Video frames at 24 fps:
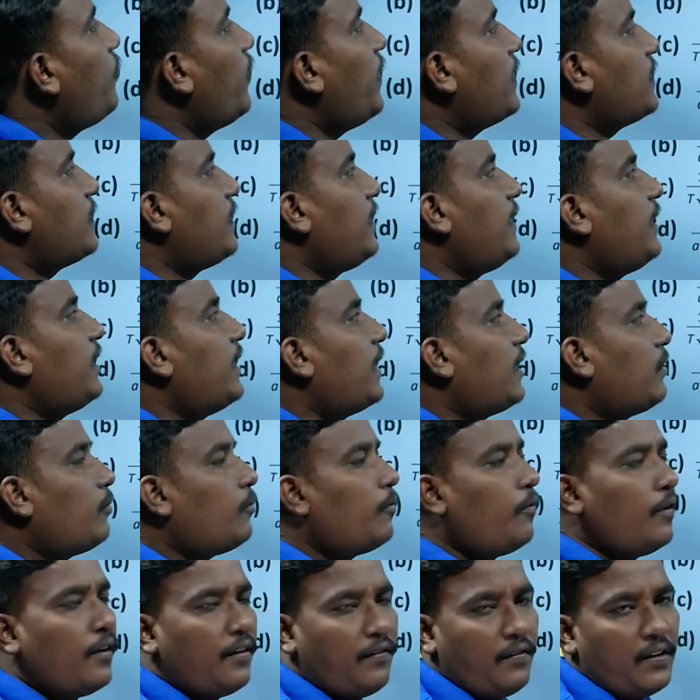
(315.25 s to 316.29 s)
phase lead at
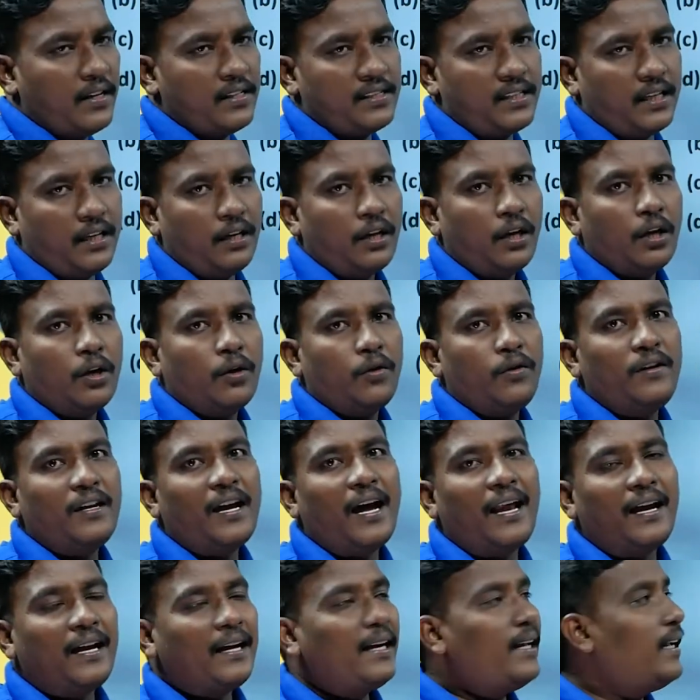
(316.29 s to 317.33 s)
frequency. We
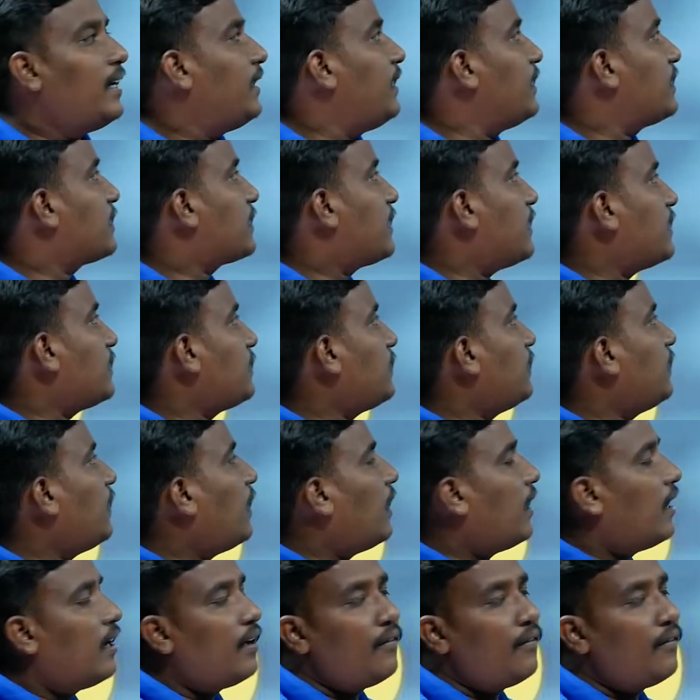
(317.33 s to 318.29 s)
already discussed the